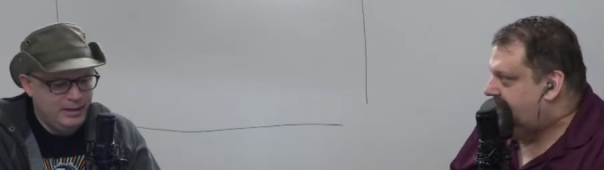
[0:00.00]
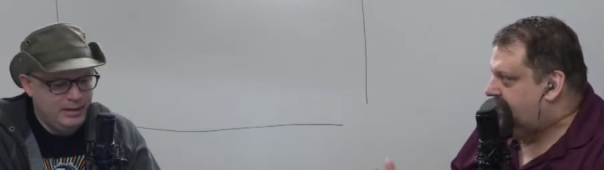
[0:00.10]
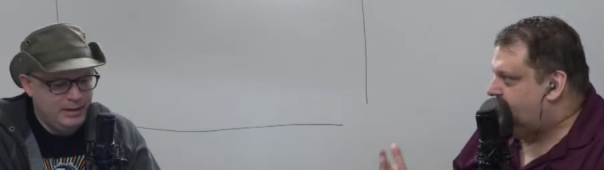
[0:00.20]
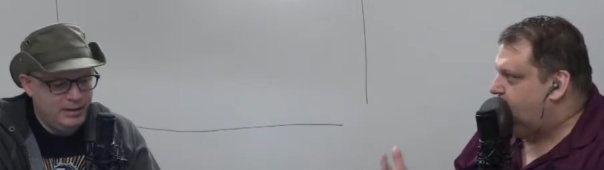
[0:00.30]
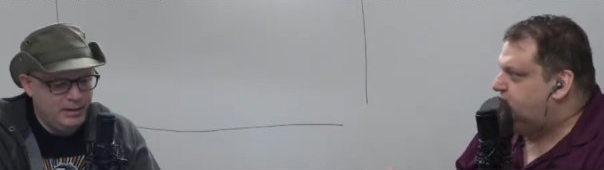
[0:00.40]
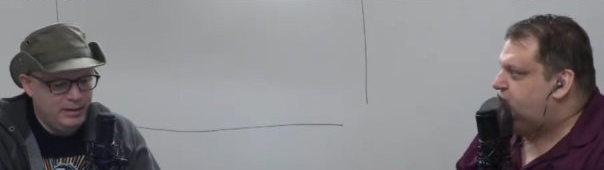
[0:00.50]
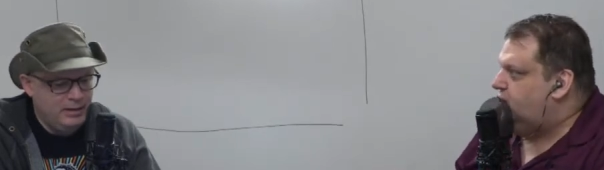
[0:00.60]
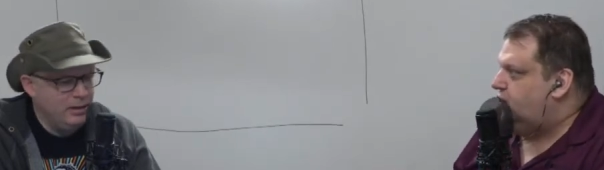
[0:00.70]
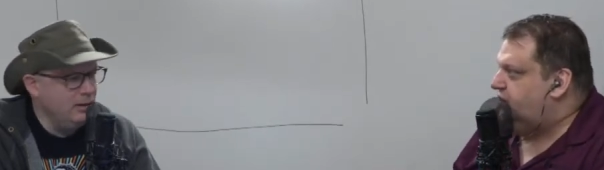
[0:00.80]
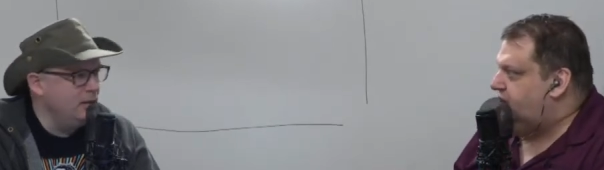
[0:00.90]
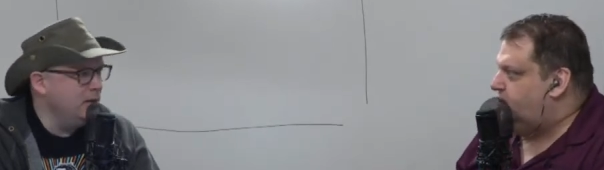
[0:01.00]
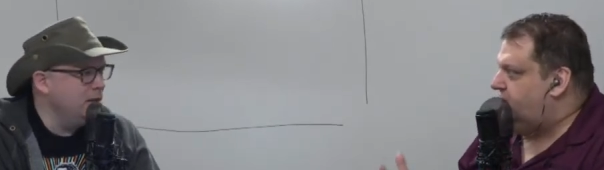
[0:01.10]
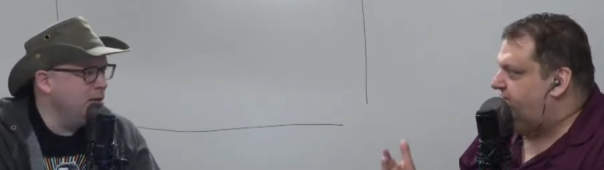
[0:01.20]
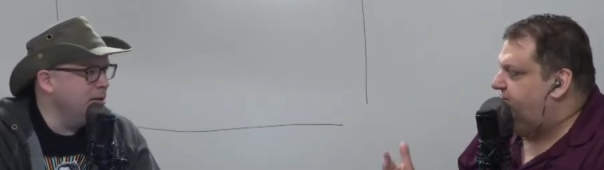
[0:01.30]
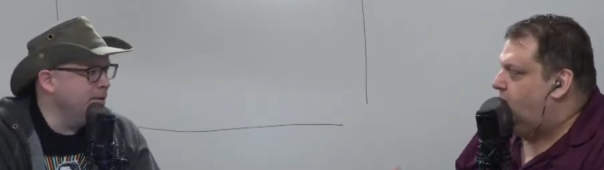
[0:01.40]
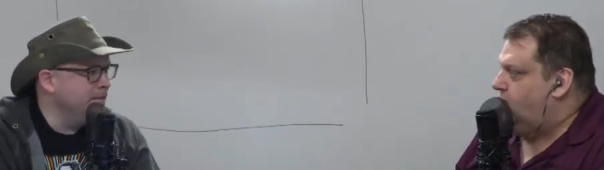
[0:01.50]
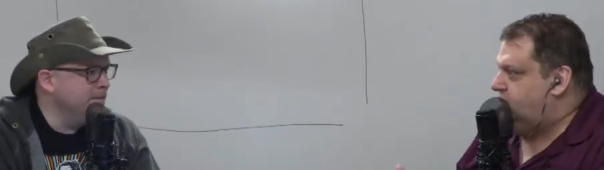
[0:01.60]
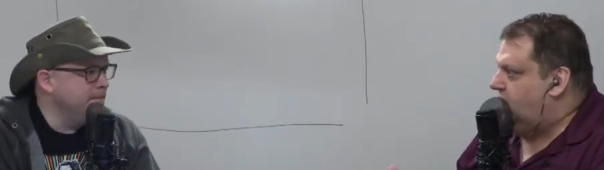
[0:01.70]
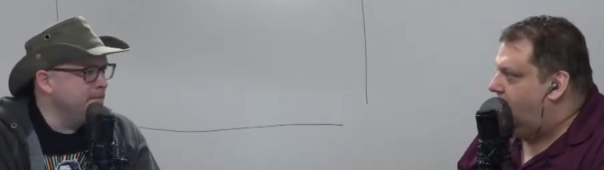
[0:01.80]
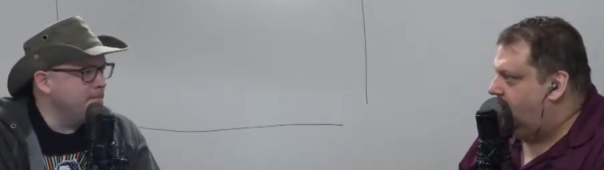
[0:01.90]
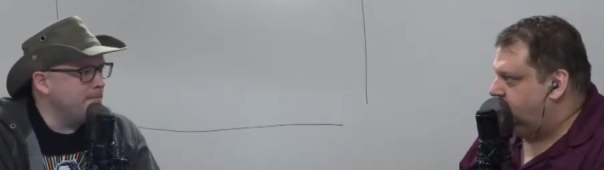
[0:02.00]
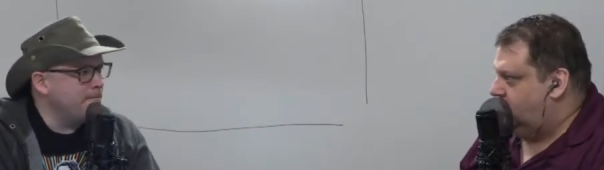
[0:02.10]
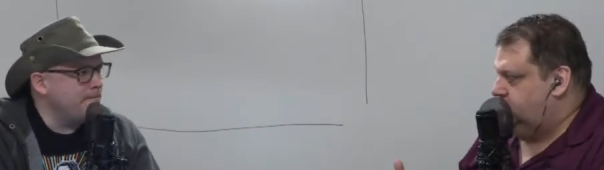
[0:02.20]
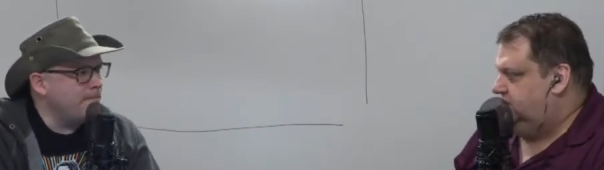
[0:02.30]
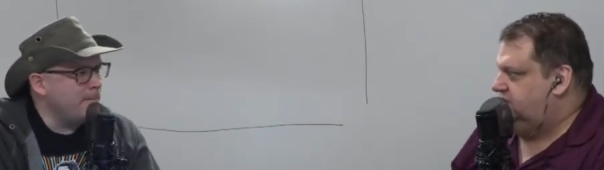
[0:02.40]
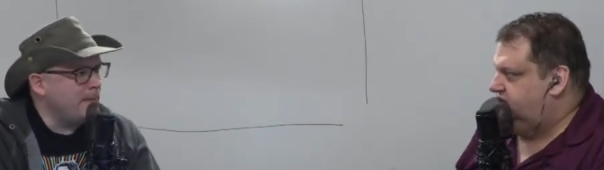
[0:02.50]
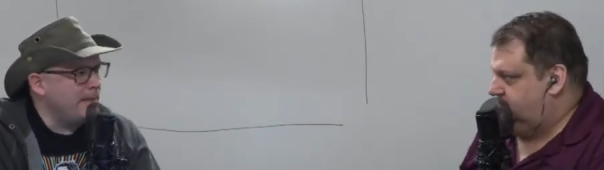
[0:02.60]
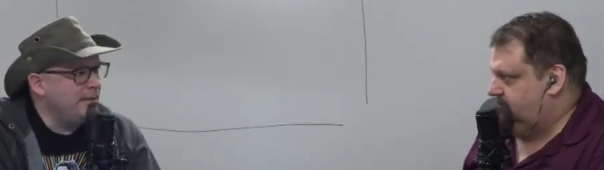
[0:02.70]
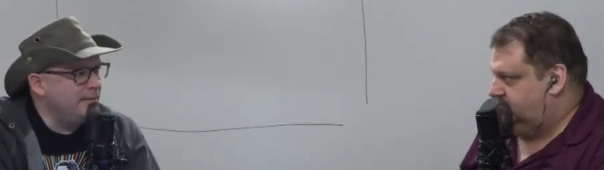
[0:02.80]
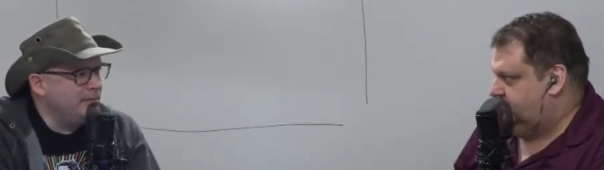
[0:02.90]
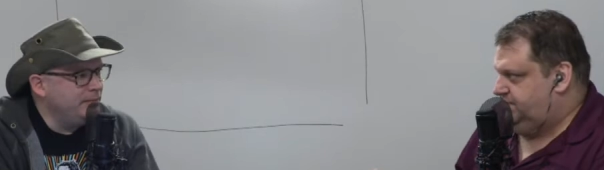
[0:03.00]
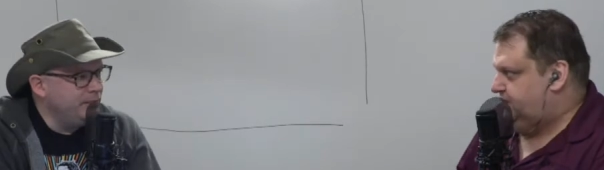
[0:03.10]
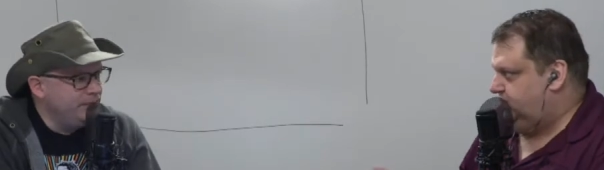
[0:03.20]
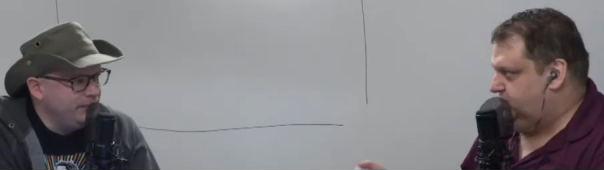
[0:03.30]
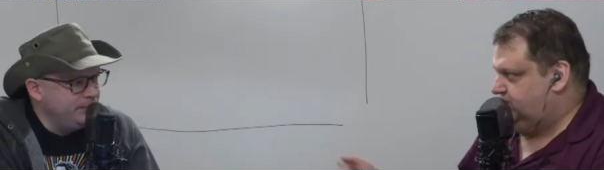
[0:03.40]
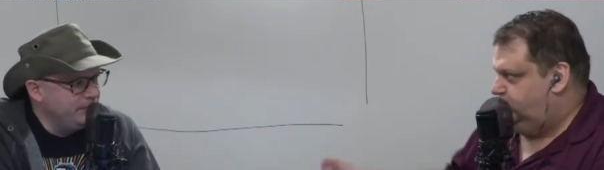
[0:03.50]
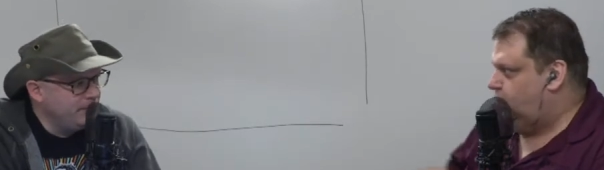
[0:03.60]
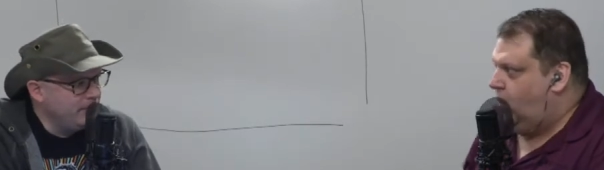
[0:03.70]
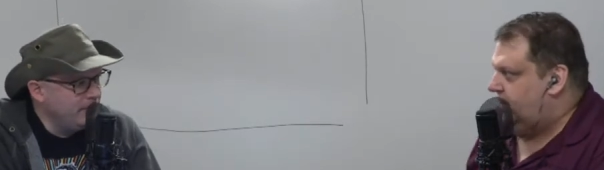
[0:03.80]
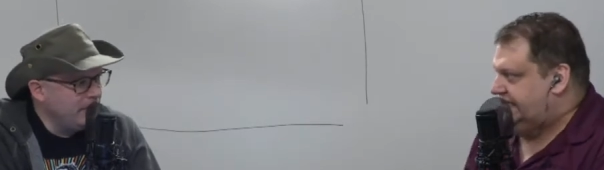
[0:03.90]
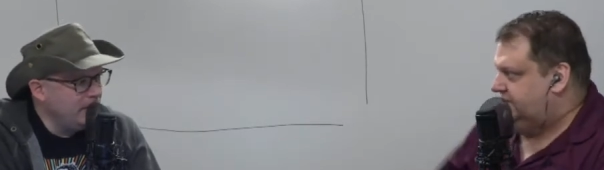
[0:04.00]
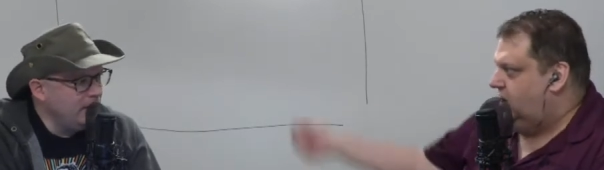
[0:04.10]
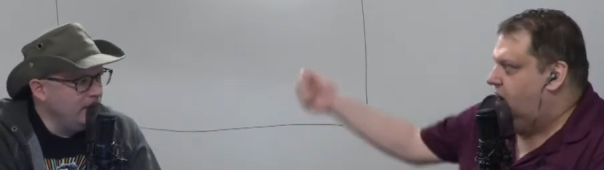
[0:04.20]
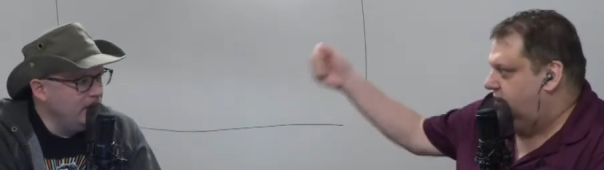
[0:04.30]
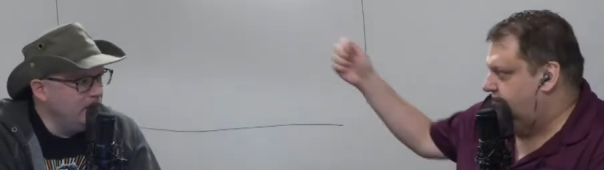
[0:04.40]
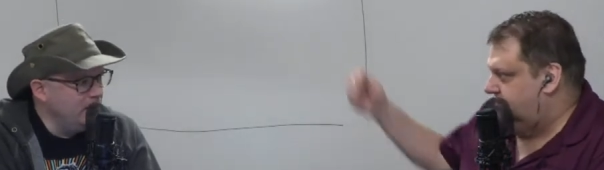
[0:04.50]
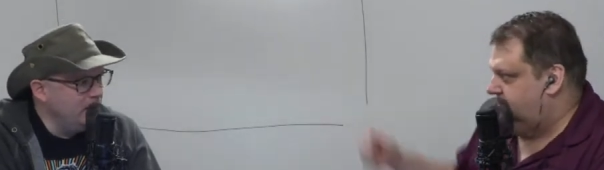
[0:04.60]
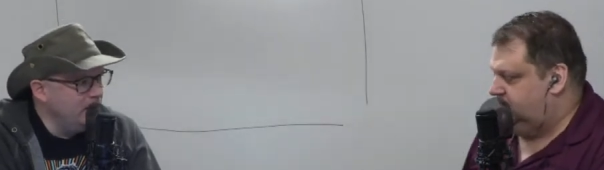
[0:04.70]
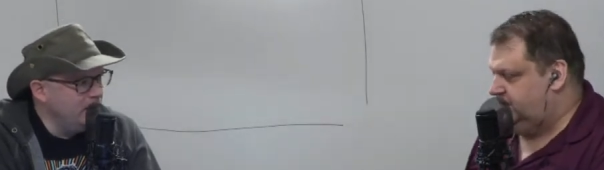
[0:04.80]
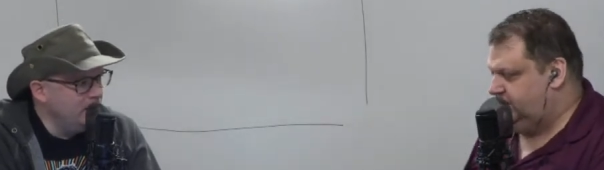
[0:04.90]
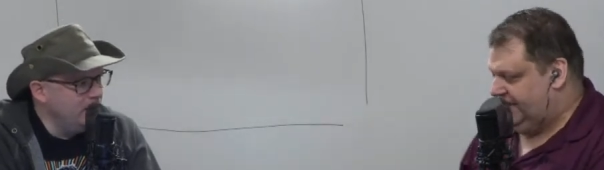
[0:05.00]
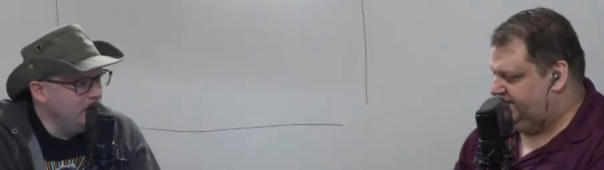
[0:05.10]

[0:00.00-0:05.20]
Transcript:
Speaker 1: no joke, there were four dogs on leashes, like people just walking dogs, and you know they had